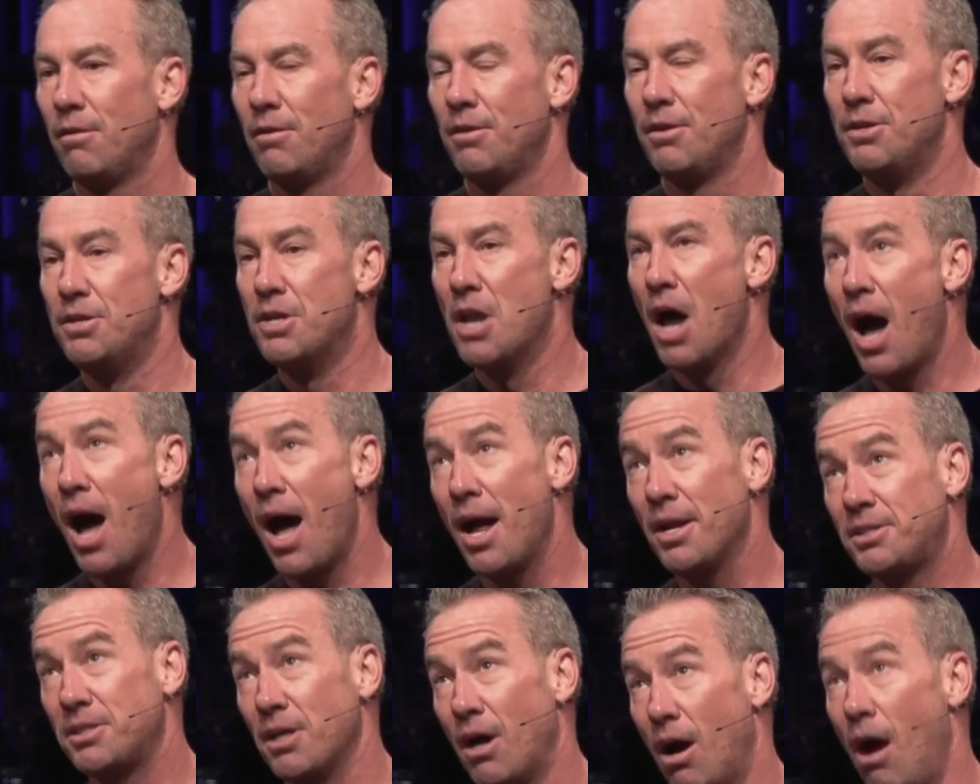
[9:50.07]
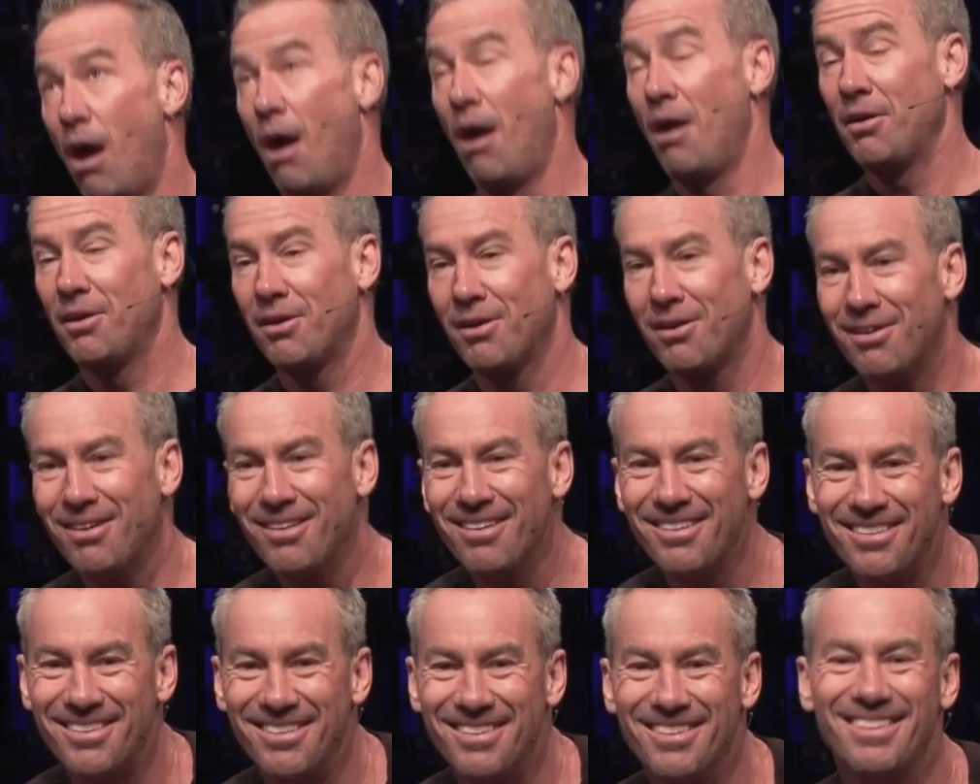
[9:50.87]
not
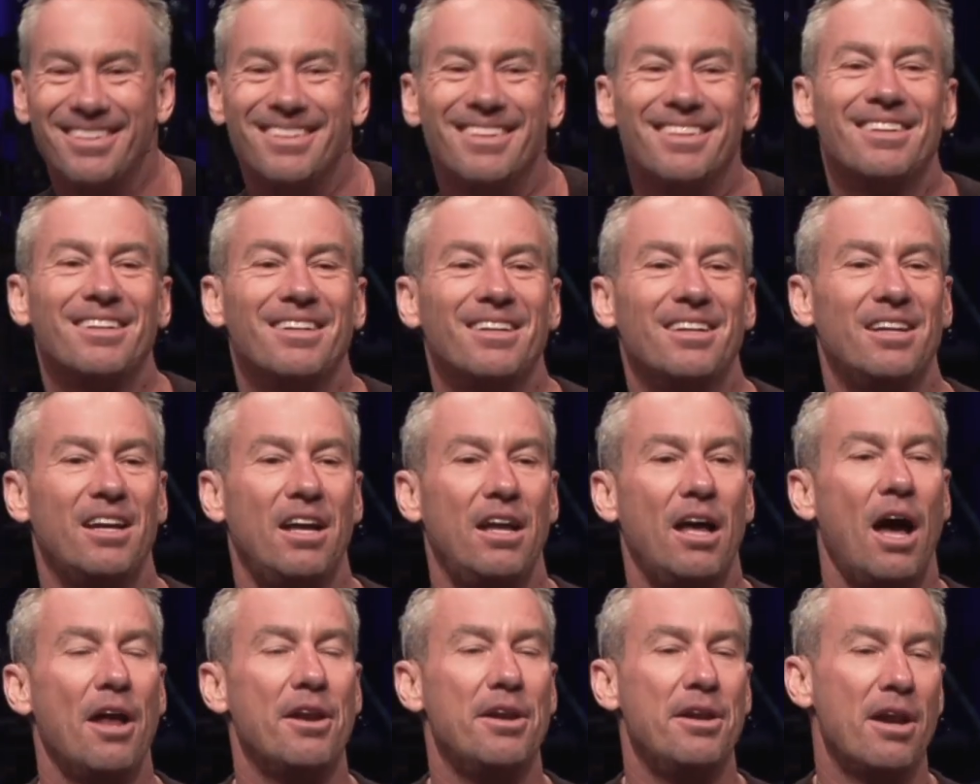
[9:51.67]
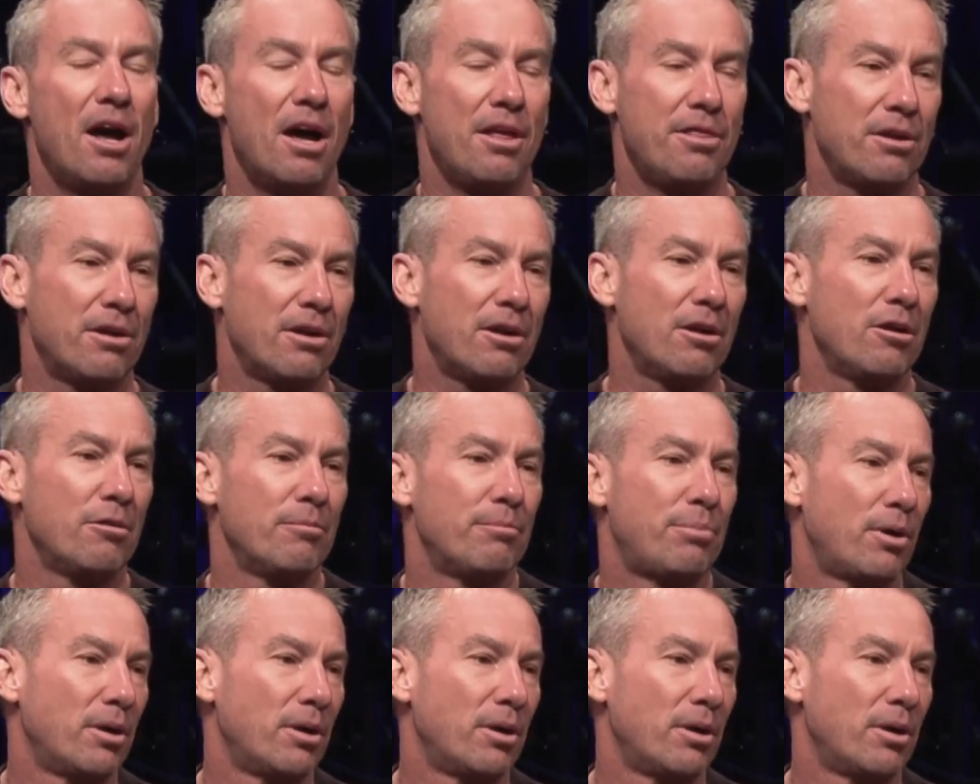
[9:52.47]
honor Another